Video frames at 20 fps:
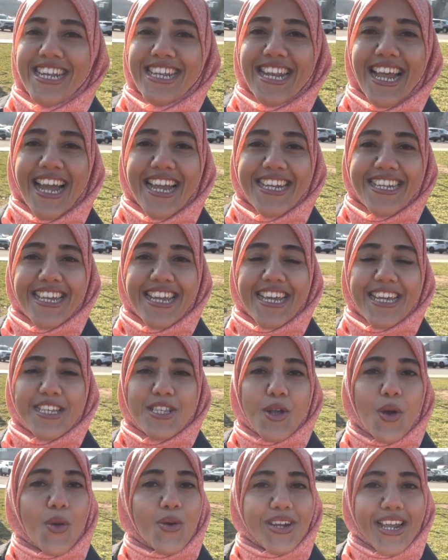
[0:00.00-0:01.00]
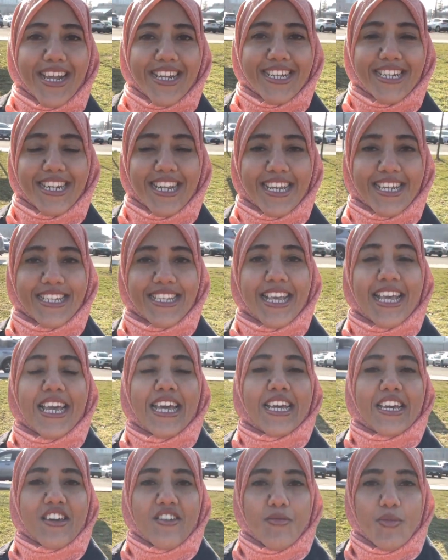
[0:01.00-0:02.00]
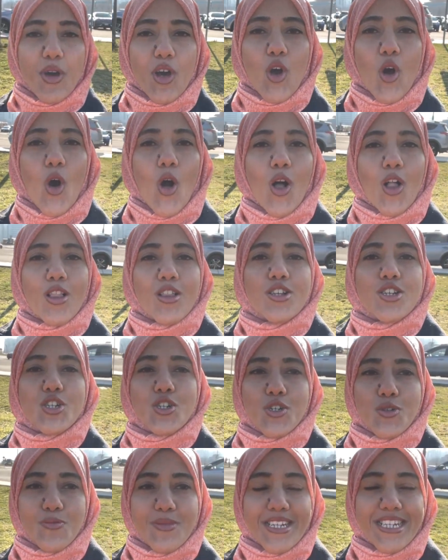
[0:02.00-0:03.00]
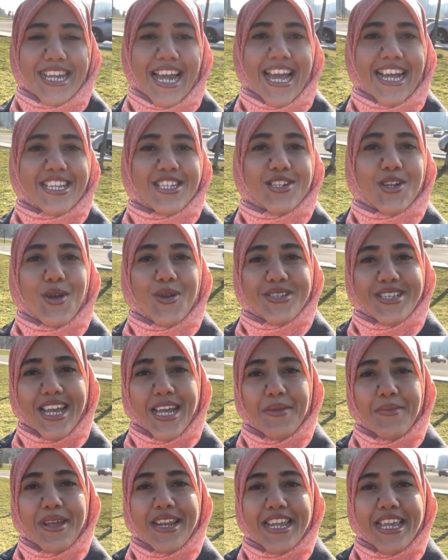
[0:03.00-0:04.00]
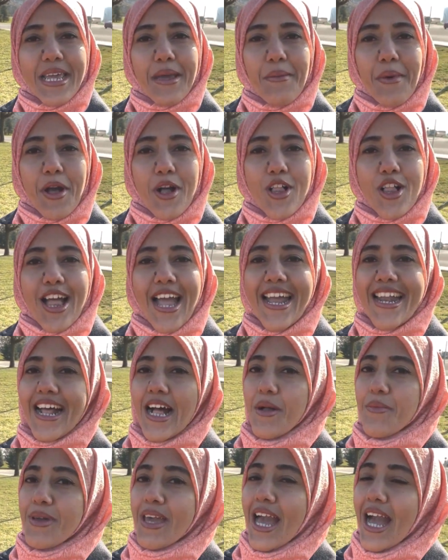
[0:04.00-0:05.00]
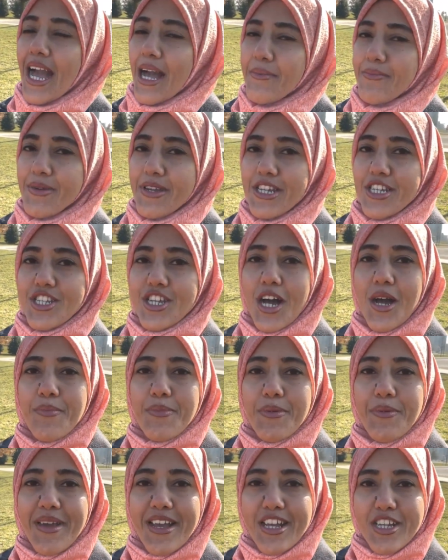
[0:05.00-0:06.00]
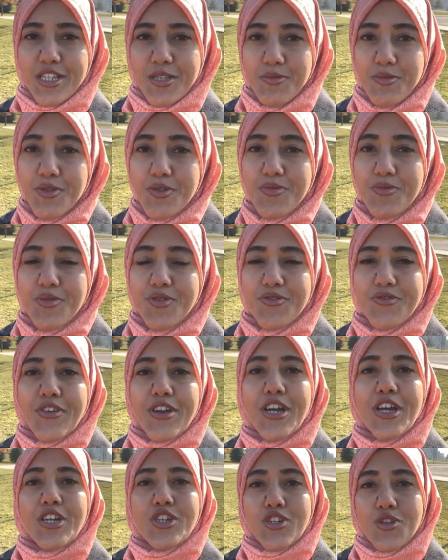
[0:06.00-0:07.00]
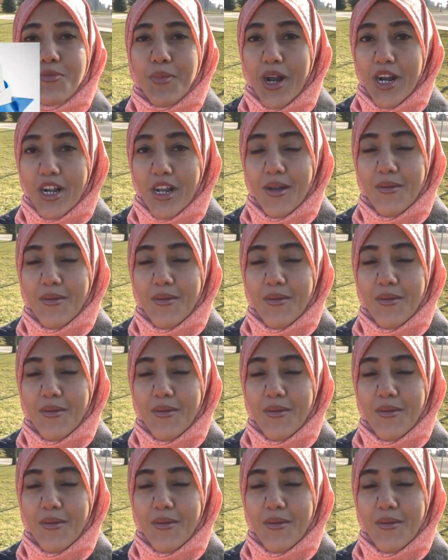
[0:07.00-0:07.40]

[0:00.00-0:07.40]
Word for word: So whether you're moving in 9 days or 90 days, give me a call, shoot me a text or send me an email and I'll be happy to help you make a smooth